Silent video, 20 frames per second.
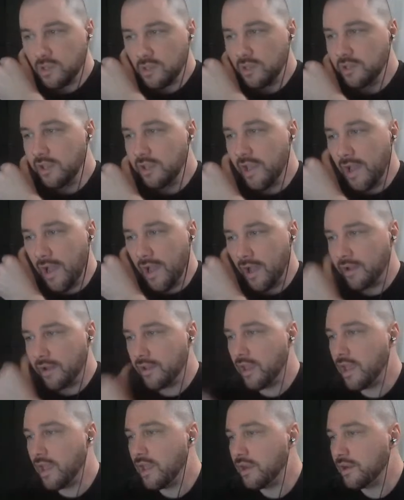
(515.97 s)
Yeah,
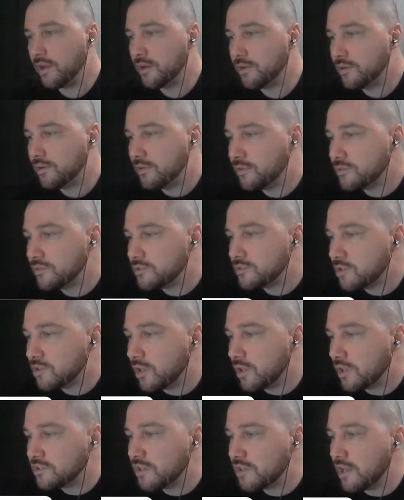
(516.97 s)
and so
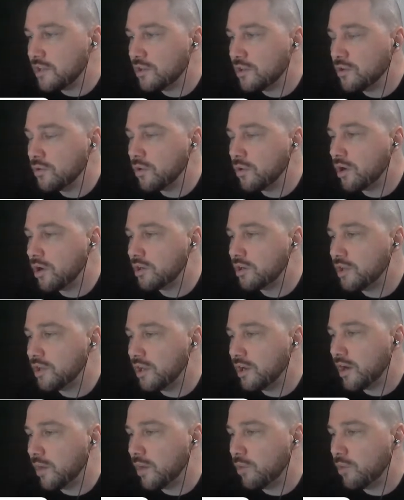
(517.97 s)
let's get you on here.